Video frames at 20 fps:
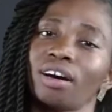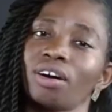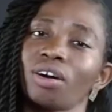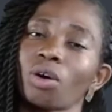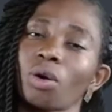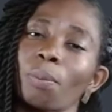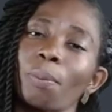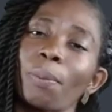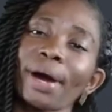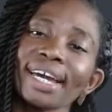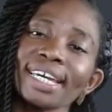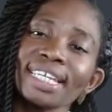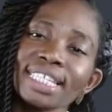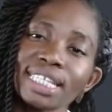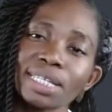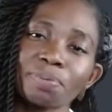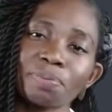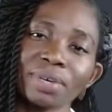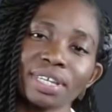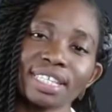Occupying
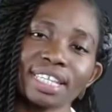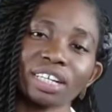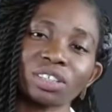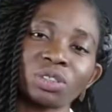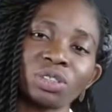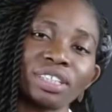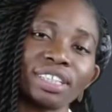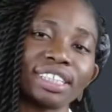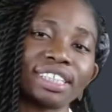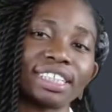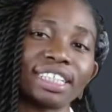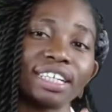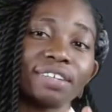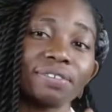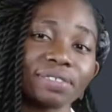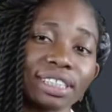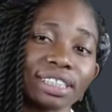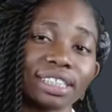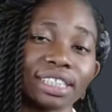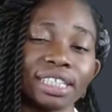space actually
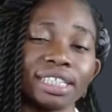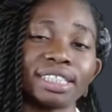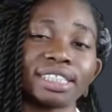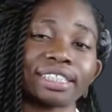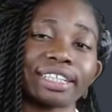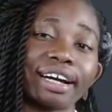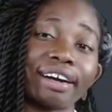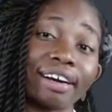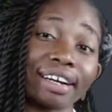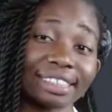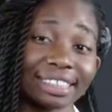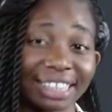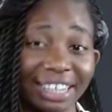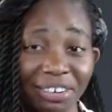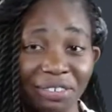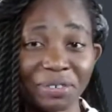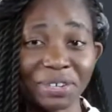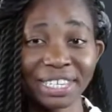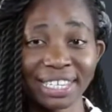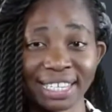gives it its
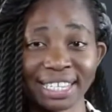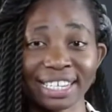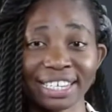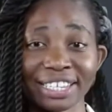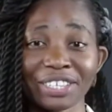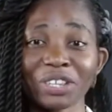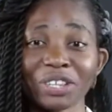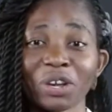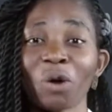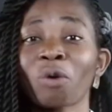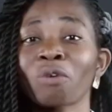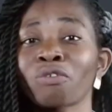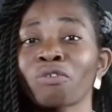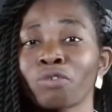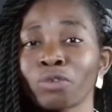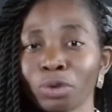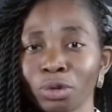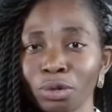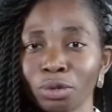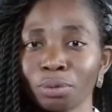characteristics of
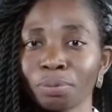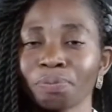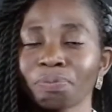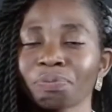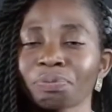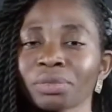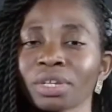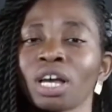volume.